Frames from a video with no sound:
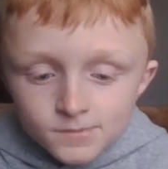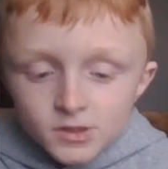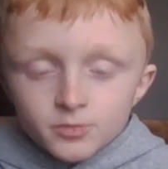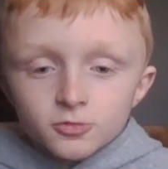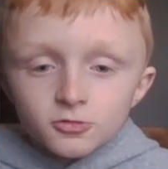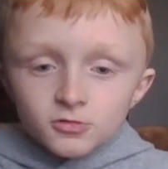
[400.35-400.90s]
A
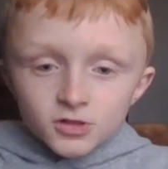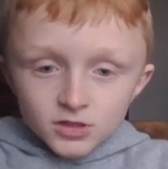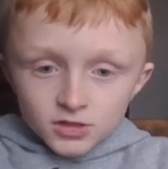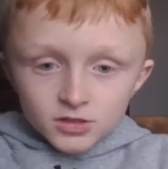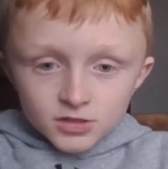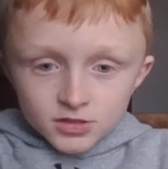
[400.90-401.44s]
pull
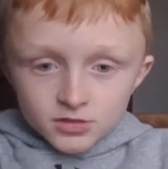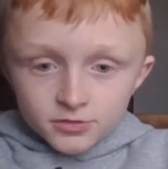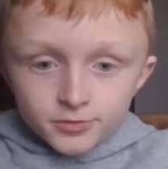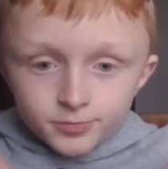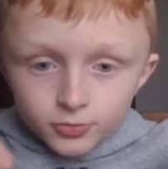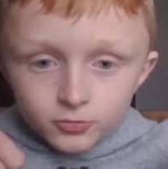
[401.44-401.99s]
is
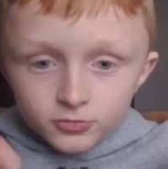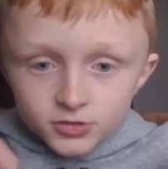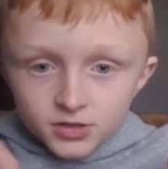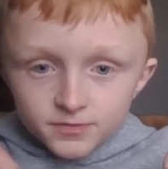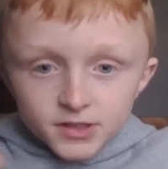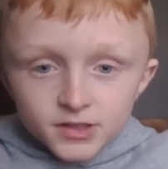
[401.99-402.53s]
you pull
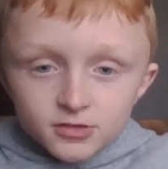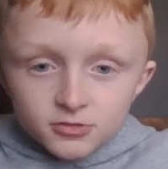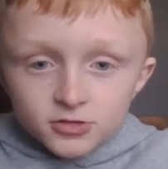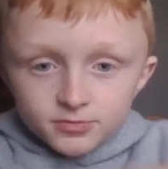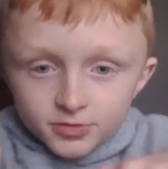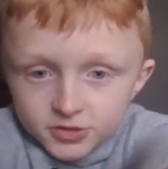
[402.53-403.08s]
something, or
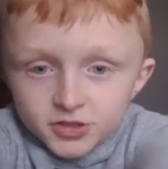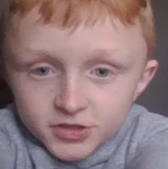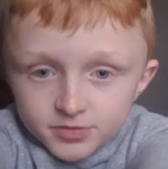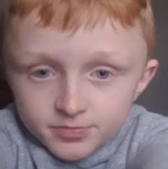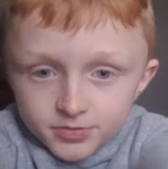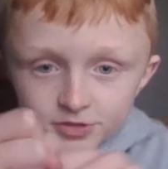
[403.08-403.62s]
a push
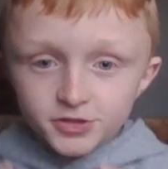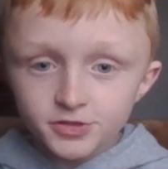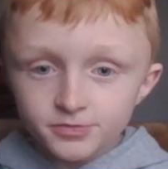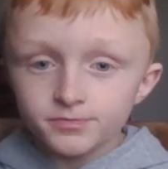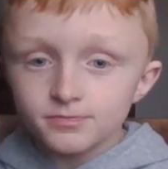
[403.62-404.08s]
is push.